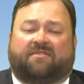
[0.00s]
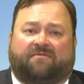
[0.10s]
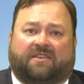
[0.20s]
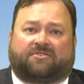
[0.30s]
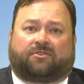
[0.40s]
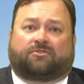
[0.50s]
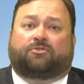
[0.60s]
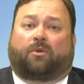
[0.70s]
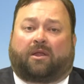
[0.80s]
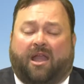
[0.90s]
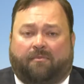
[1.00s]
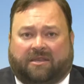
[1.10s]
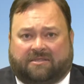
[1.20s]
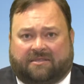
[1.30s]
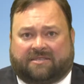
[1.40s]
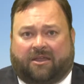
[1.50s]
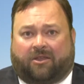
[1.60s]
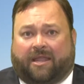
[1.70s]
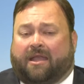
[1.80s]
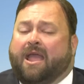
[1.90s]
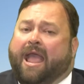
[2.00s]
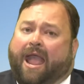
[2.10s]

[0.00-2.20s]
and visitors who are coming to this area